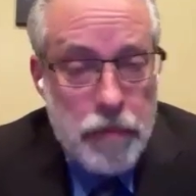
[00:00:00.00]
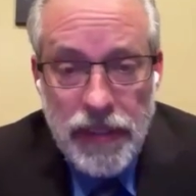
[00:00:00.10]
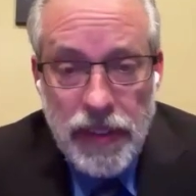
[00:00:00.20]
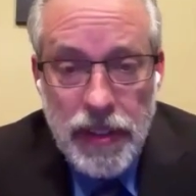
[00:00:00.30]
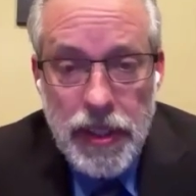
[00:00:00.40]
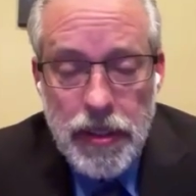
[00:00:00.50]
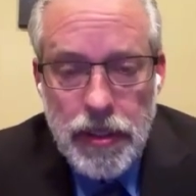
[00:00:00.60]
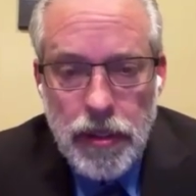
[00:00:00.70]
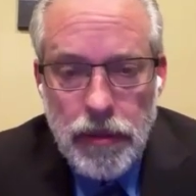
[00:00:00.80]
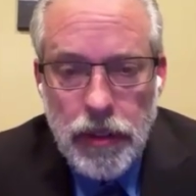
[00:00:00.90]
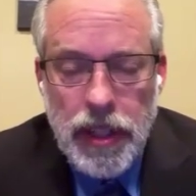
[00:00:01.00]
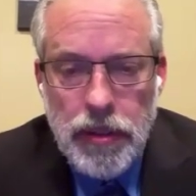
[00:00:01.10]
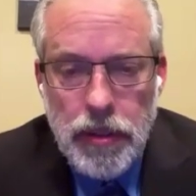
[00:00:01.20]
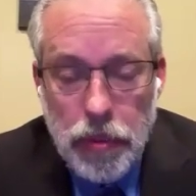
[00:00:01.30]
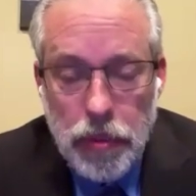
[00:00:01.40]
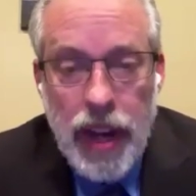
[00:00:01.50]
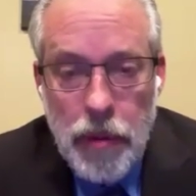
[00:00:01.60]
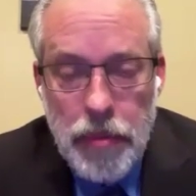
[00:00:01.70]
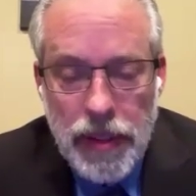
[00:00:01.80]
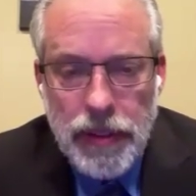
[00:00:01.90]
businesses, looking to bring
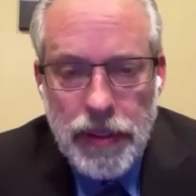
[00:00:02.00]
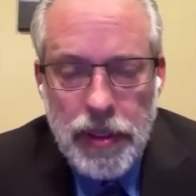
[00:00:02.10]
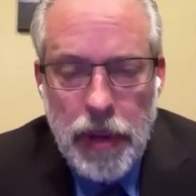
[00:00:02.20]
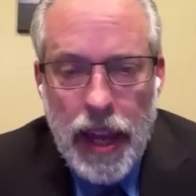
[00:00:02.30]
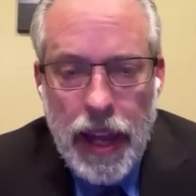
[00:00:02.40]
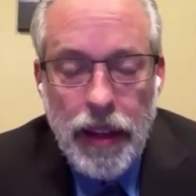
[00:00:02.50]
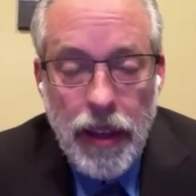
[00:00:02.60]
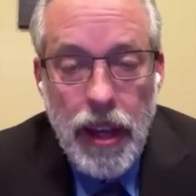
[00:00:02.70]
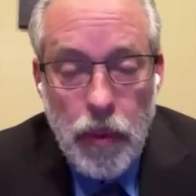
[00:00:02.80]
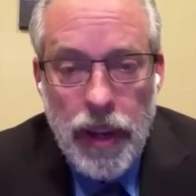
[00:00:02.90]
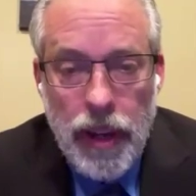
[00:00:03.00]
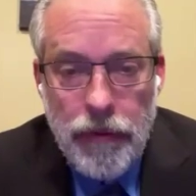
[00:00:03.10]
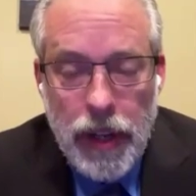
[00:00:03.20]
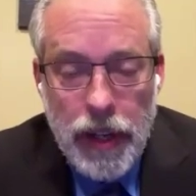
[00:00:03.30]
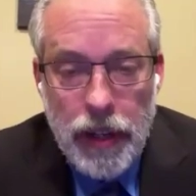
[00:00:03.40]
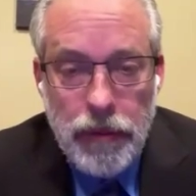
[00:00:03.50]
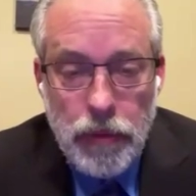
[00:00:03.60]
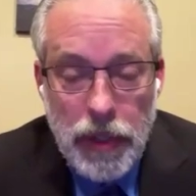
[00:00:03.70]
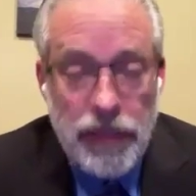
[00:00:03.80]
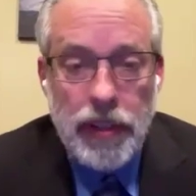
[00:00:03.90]
our businesses back. We've
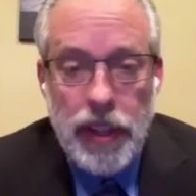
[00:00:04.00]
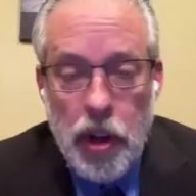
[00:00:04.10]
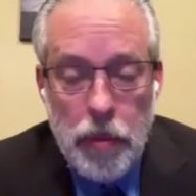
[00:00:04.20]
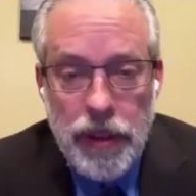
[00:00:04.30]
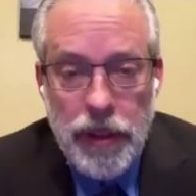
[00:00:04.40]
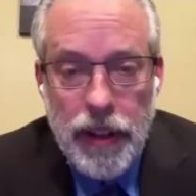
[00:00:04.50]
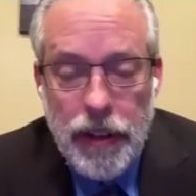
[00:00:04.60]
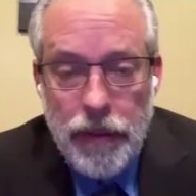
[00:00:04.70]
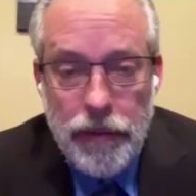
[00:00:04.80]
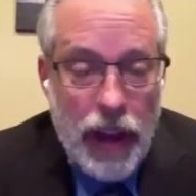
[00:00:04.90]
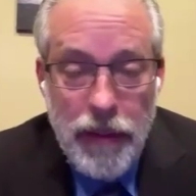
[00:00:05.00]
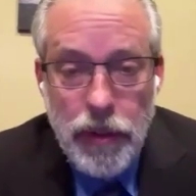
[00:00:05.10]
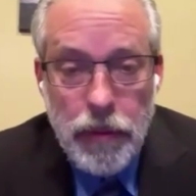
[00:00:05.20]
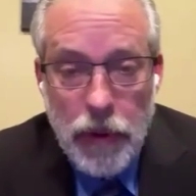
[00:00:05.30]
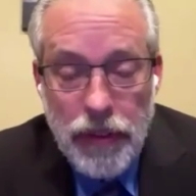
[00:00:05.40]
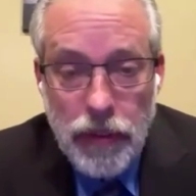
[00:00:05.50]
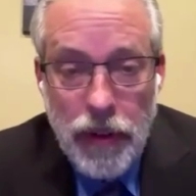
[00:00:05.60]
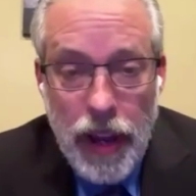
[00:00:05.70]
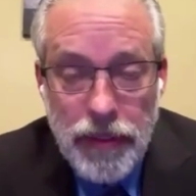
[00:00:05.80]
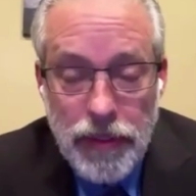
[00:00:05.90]
recently opened 5 new
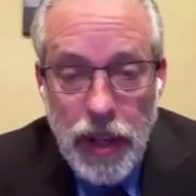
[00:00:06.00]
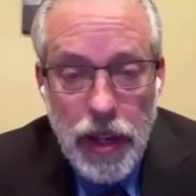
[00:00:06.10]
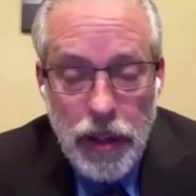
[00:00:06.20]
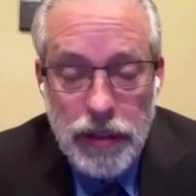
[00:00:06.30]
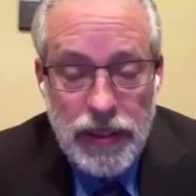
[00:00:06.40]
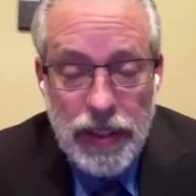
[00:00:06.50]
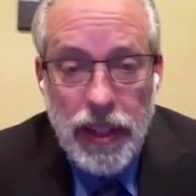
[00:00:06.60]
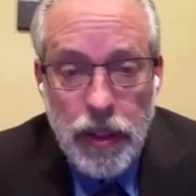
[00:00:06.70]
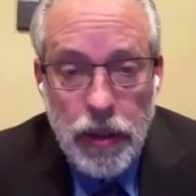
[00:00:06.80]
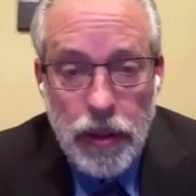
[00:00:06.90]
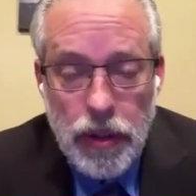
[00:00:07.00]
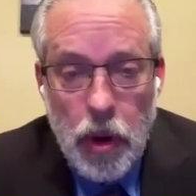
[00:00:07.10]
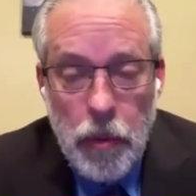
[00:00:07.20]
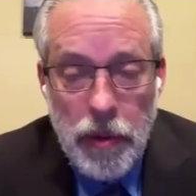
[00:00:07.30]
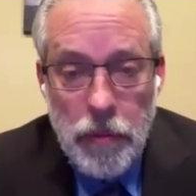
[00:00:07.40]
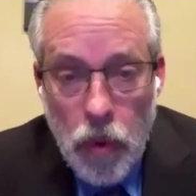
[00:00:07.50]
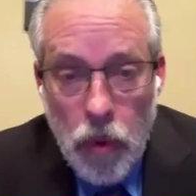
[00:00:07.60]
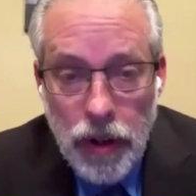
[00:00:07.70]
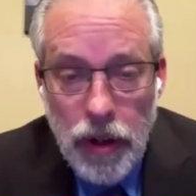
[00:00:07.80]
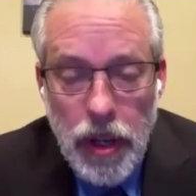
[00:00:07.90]
restaurants, seeking to open
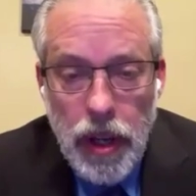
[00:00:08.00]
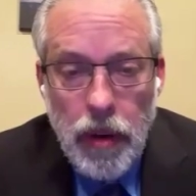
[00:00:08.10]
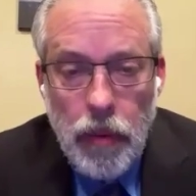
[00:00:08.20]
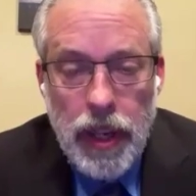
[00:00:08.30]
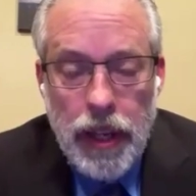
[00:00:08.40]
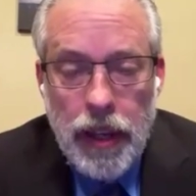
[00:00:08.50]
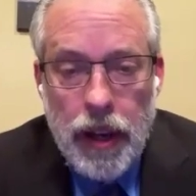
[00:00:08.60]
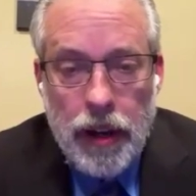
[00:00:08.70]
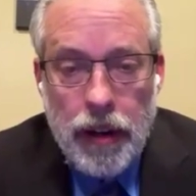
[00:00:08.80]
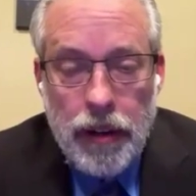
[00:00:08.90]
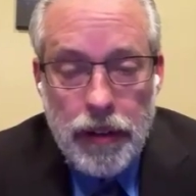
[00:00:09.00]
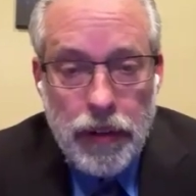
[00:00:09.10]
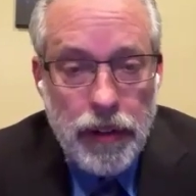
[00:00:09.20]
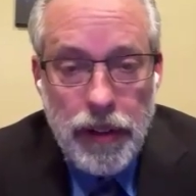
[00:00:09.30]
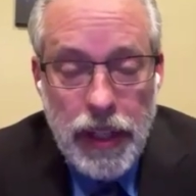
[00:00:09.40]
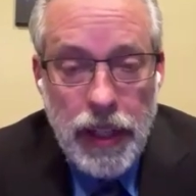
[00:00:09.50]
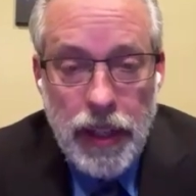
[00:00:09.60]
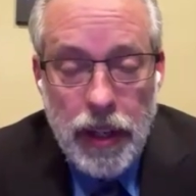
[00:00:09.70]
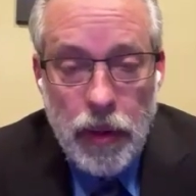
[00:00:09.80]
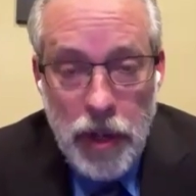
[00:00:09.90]
more. We are
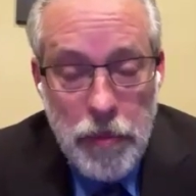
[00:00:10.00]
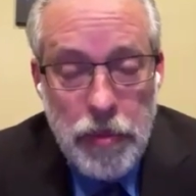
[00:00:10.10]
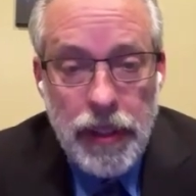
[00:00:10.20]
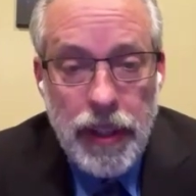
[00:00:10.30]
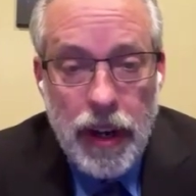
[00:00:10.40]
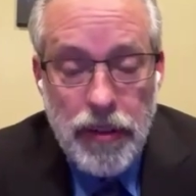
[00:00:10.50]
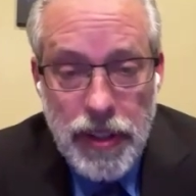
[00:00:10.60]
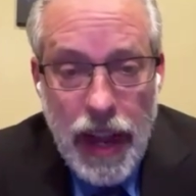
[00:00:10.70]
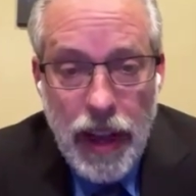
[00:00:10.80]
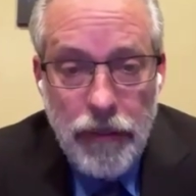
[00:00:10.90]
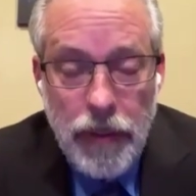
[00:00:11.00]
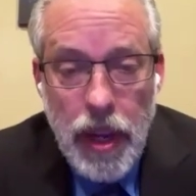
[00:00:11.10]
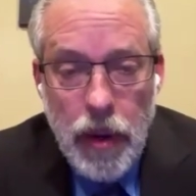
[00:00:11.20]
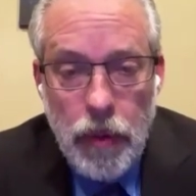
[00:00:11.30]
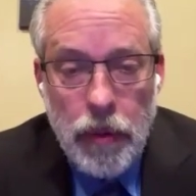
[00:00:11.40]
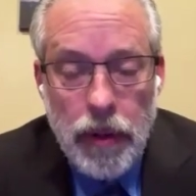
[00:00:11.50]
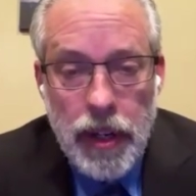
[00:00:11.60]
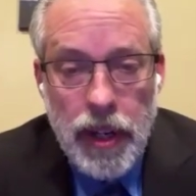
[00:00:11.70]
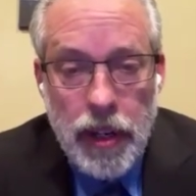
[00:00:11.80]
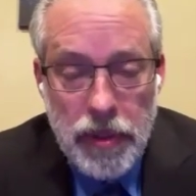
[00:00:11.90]
currently rebuilding our staff. We were
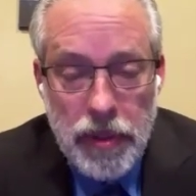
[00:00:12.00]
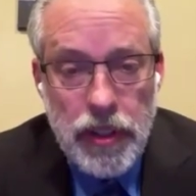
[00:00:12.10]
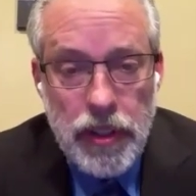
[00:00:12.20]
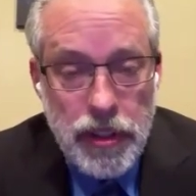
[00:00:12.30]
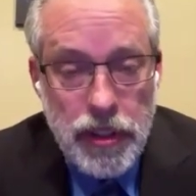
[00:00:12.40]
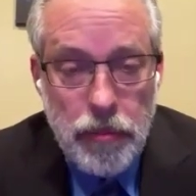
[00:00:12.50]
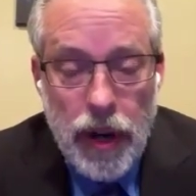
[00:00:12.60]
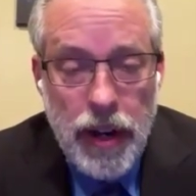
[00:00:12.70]
in a position